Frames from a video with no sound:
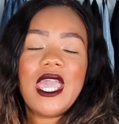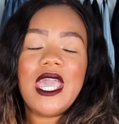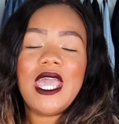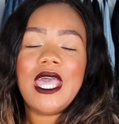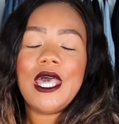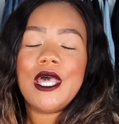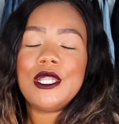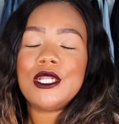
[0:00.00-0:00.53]

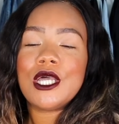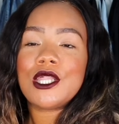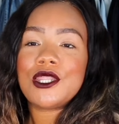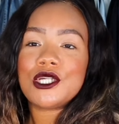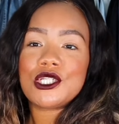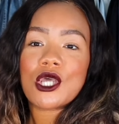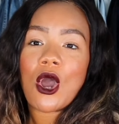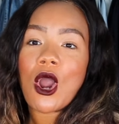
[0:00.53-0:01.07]
in
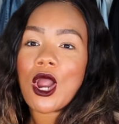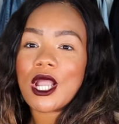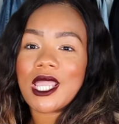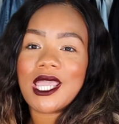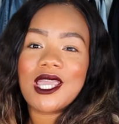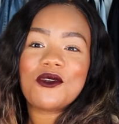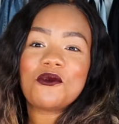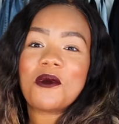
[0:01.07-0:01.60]
the
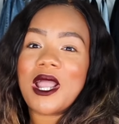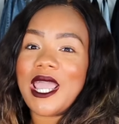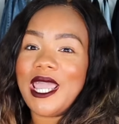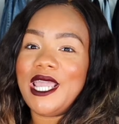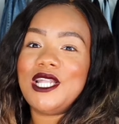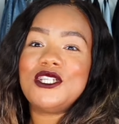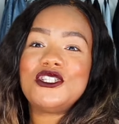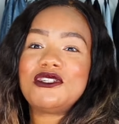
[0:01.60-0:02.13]
Target
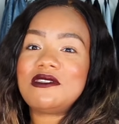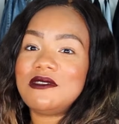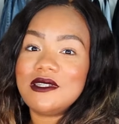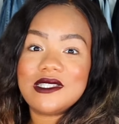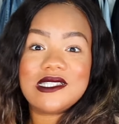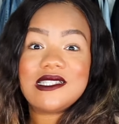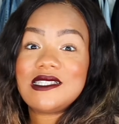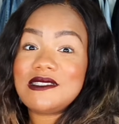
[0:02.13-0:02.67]
range,
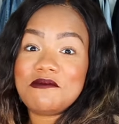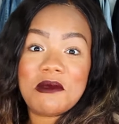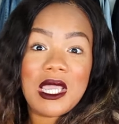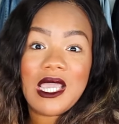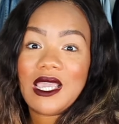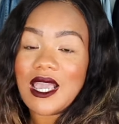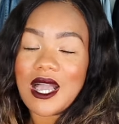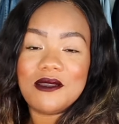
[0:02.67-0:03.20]
this is
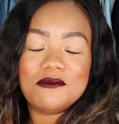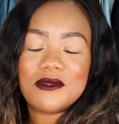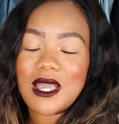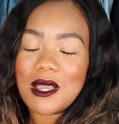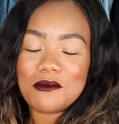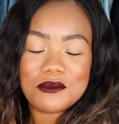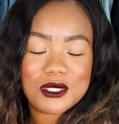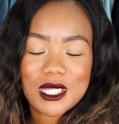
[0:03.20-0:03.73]
me. I'm,
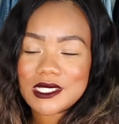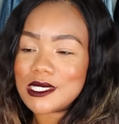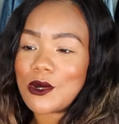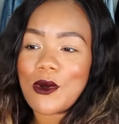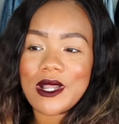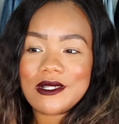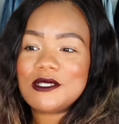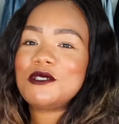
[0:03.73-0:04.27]
I'm just
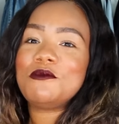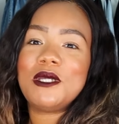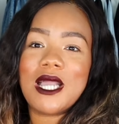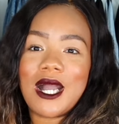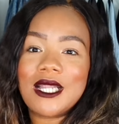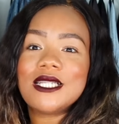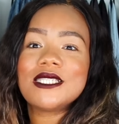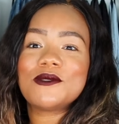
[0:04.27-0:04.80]
going to be
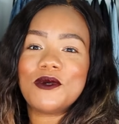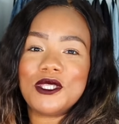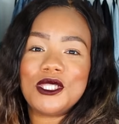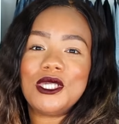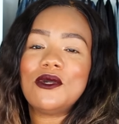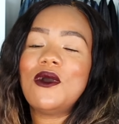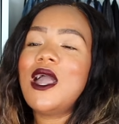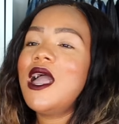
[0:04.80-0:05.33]
honest with
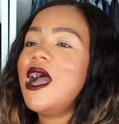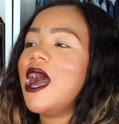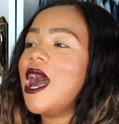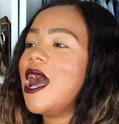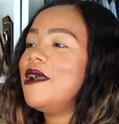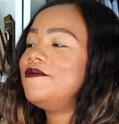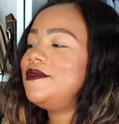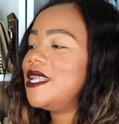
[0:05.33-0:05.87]
you.
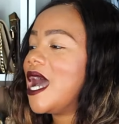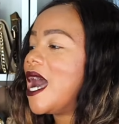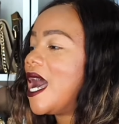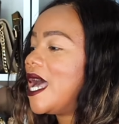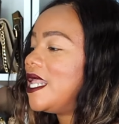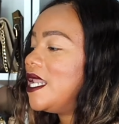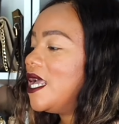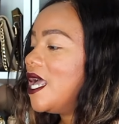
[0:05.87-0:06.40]
I'm
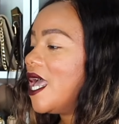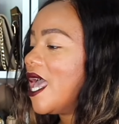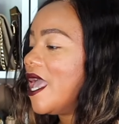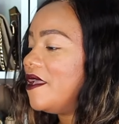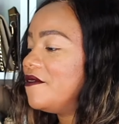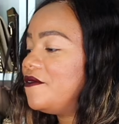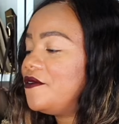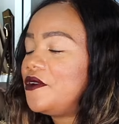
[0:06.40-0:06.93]
not
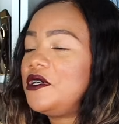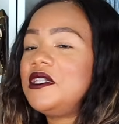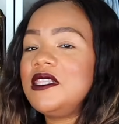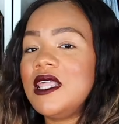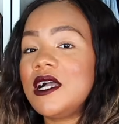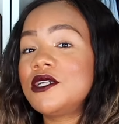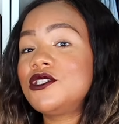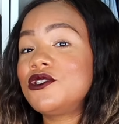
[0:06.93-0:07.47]
a full
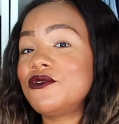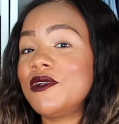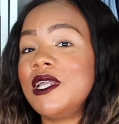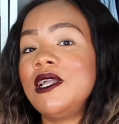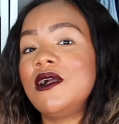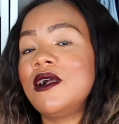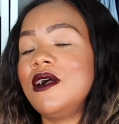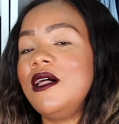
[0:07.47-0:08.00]
luxury
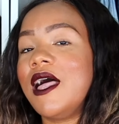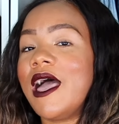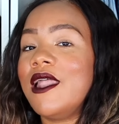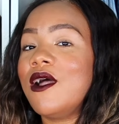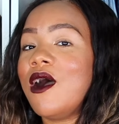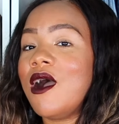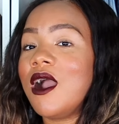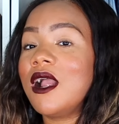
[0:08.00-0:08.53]
girl
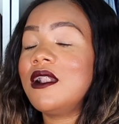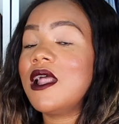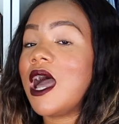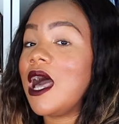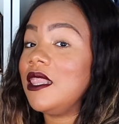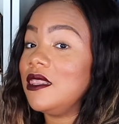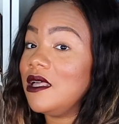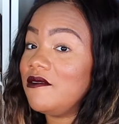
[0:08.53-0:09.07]
at heart.
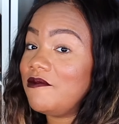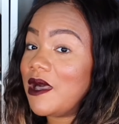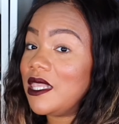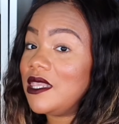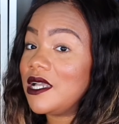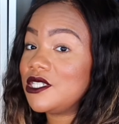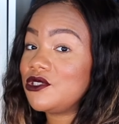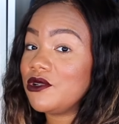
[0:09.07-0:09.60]
I love my
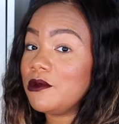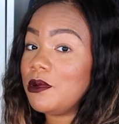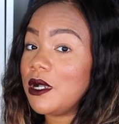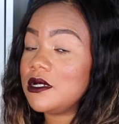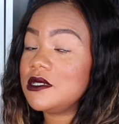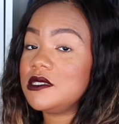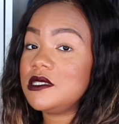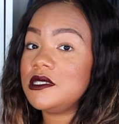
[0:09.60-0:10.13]
luxury
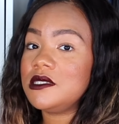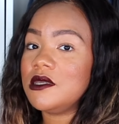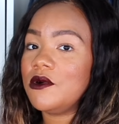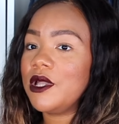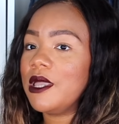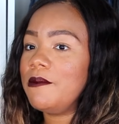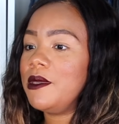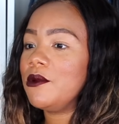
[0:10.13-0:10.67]
purchases, don't
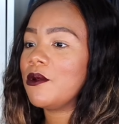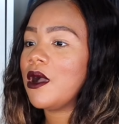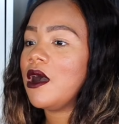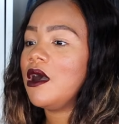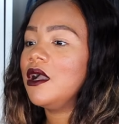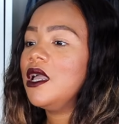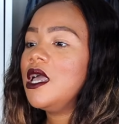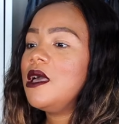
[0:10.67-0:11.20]
get me
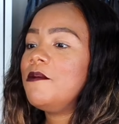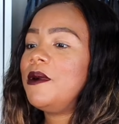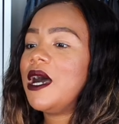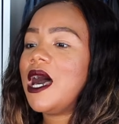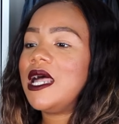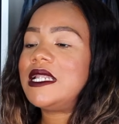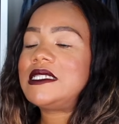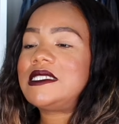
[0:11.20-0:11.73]
wrong, but
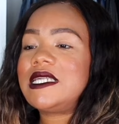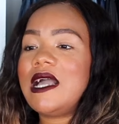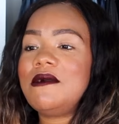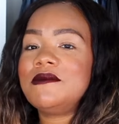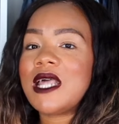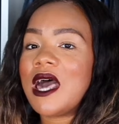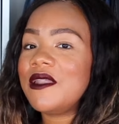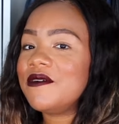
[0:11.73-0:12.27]
honestly, honestly,
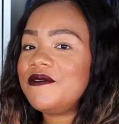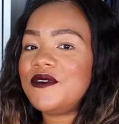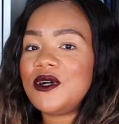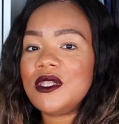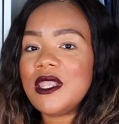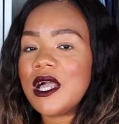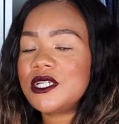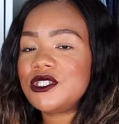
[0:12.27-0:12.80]
I'm not a
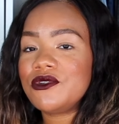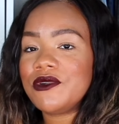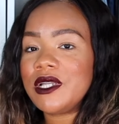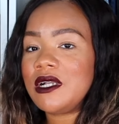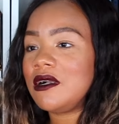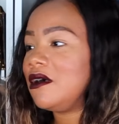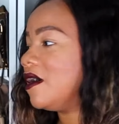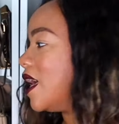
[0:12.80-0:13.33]
full luxury
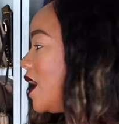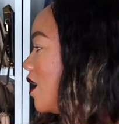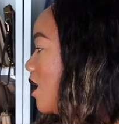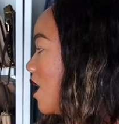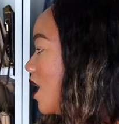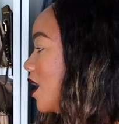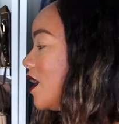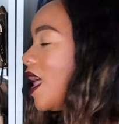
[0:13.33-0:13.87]
girl at
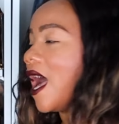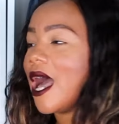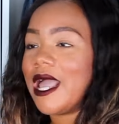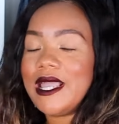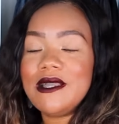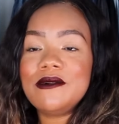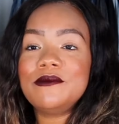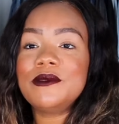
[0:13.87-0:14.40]
heart. I
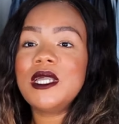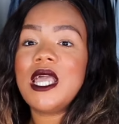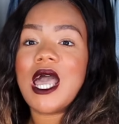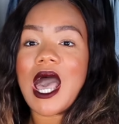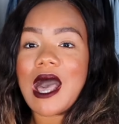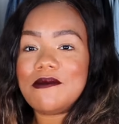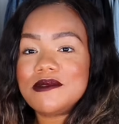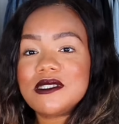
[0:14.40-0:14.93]
am
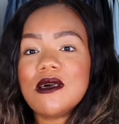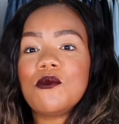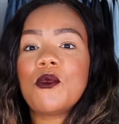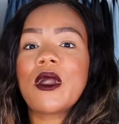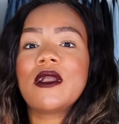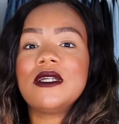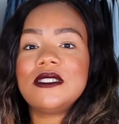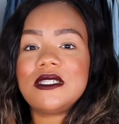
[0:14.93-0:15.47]
I'm
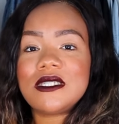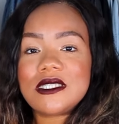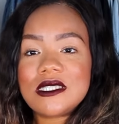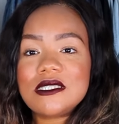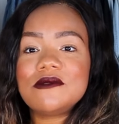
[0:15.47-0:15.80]
somewhere in this